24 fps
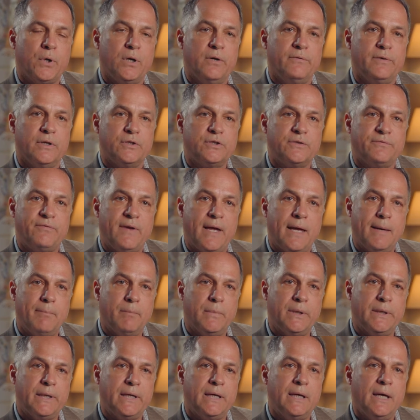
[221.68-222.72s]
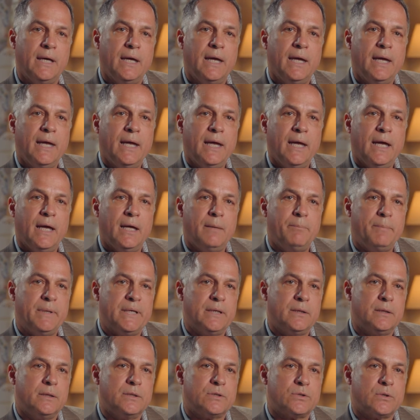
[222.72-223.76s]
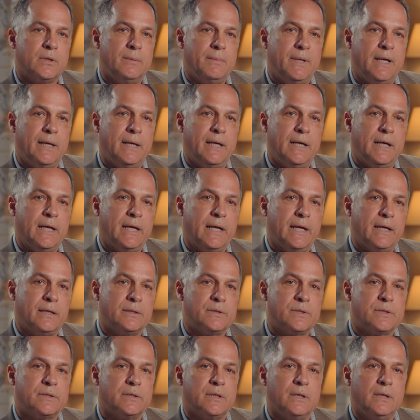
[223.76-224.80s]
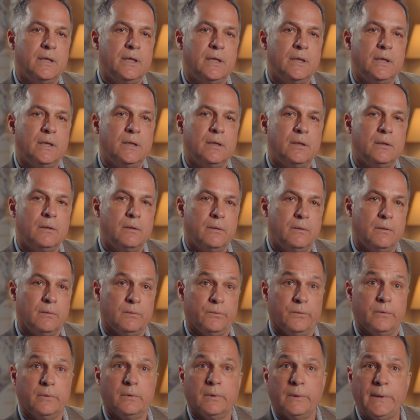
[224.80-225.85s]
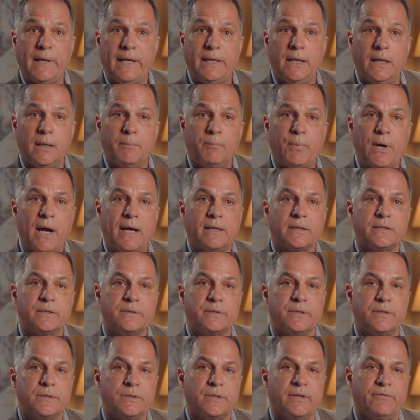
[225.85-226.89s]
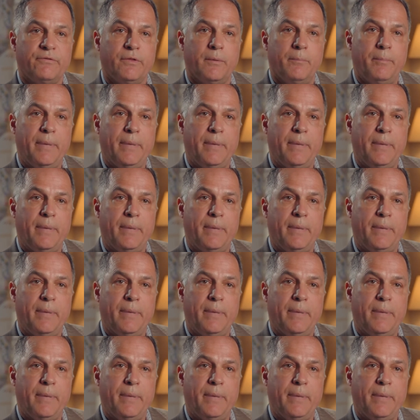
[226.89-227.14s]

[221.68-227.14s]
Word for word: Provost family had been discriminated against in the lending practices of the